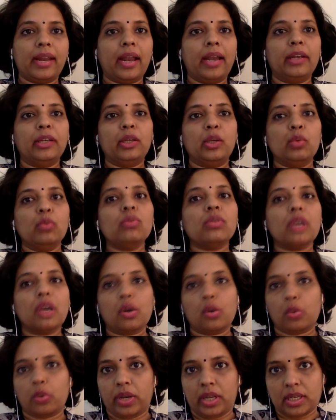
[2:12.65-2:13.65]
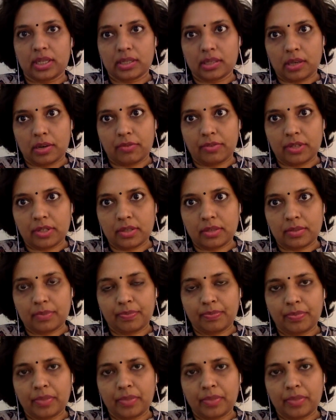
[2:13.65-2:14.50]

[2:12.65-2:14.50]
and use a courier service.